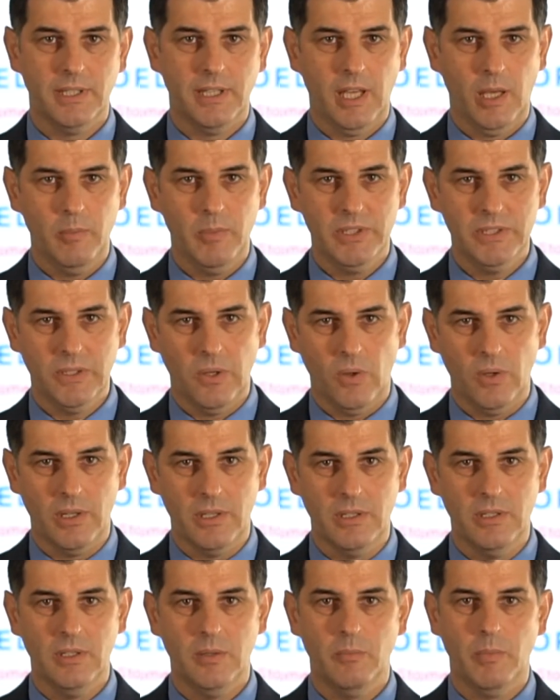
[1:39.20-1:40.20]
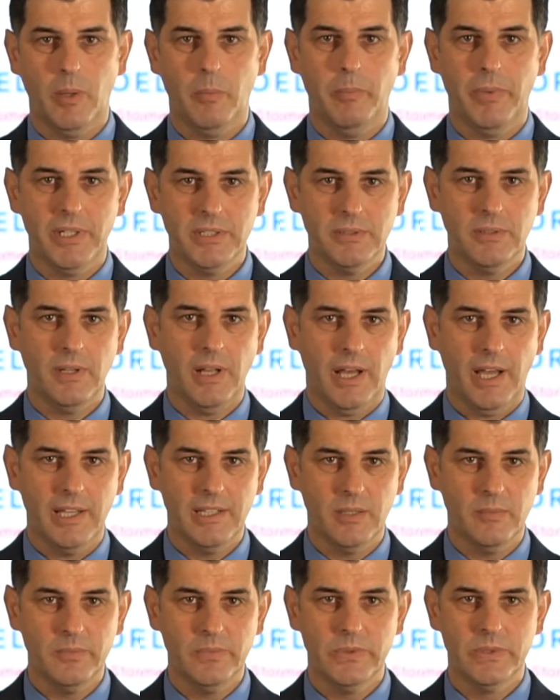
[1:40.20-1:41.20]
can be stolen, but personal
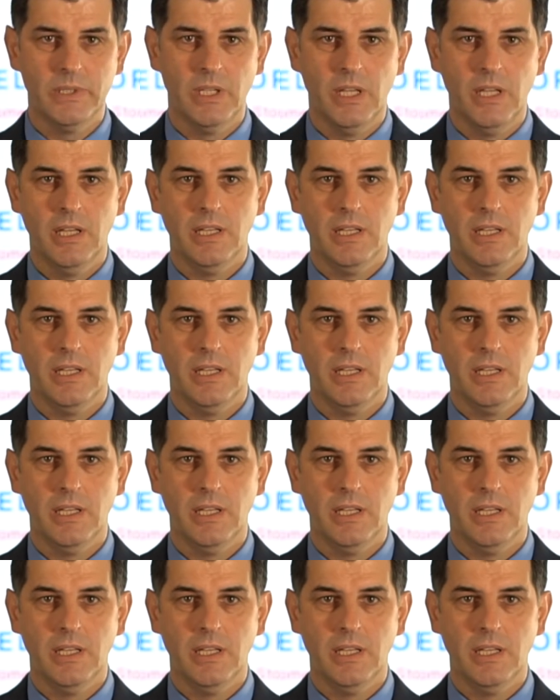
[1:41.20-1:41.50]
items